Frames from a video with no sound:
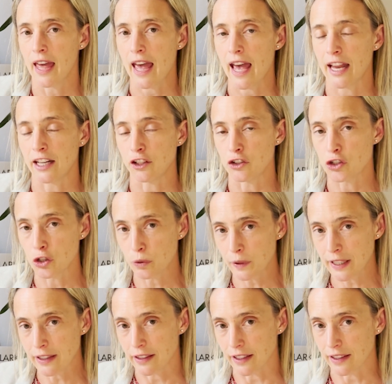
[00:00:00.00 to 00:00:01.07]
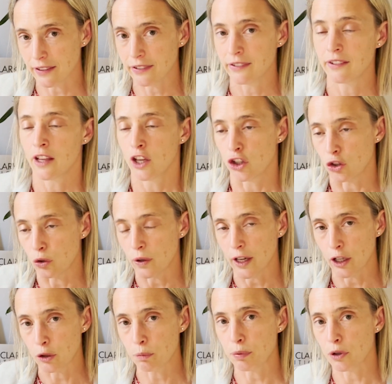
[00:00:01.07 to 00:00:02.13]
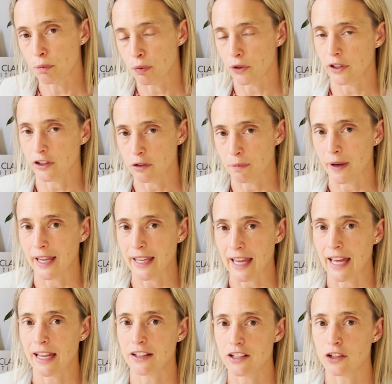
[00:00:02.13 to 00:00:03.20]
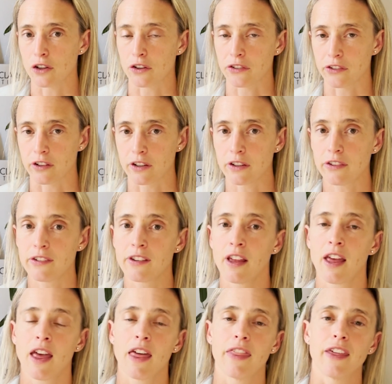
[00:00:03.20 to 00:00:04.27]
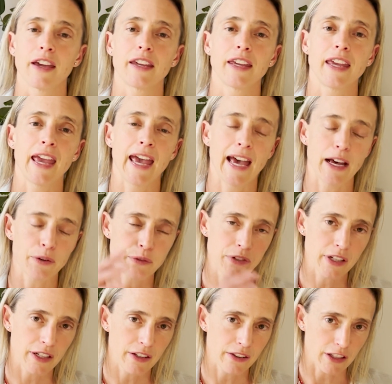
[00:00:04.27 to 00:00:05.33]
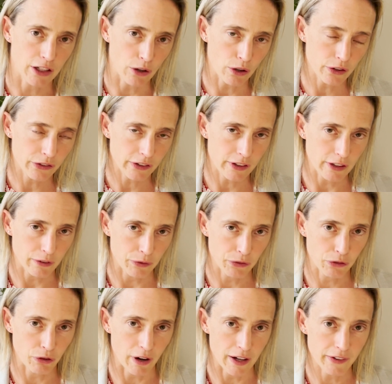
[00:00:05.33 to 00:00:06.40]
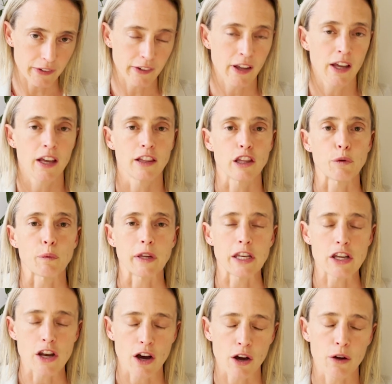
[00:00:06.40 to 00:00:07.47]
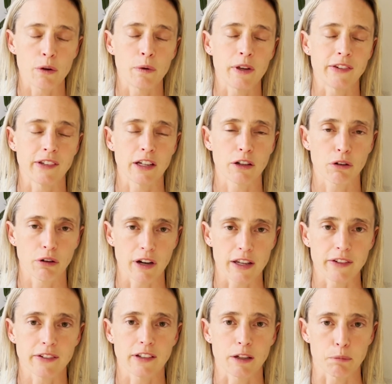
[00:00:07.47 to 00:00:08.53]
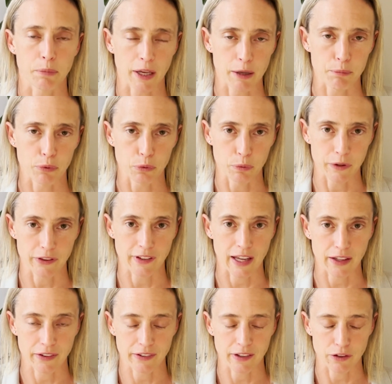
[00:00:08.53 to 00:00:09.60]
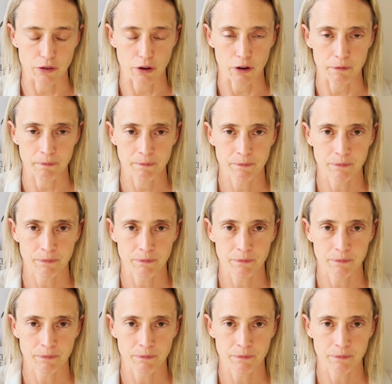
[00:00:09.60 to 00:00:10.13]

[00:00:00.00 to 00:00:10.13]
And in doing this, you help your body to make antioxidants that counter the oxidative stress that we know is increased in people with Down syndrome.